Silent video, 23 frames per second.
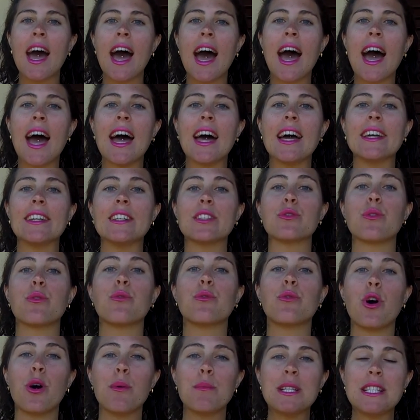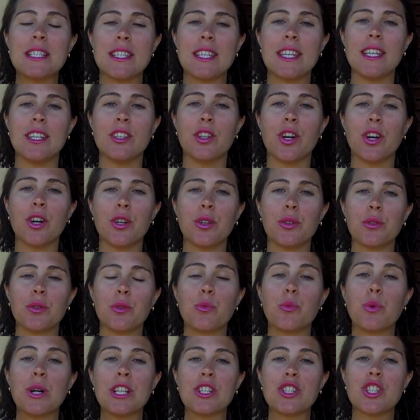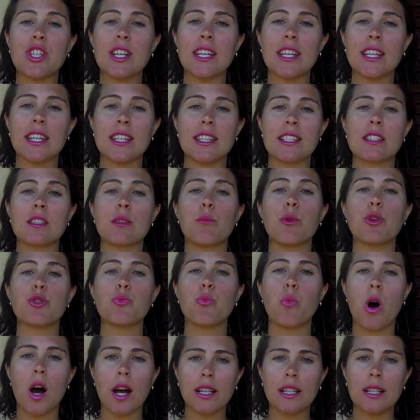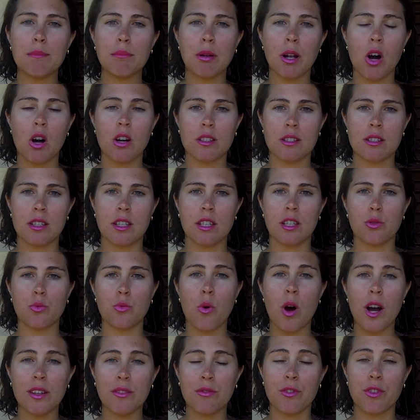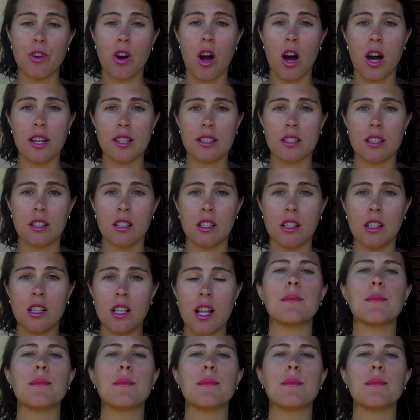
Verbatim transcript: and Vermentino, which is the most widely planted white varietal.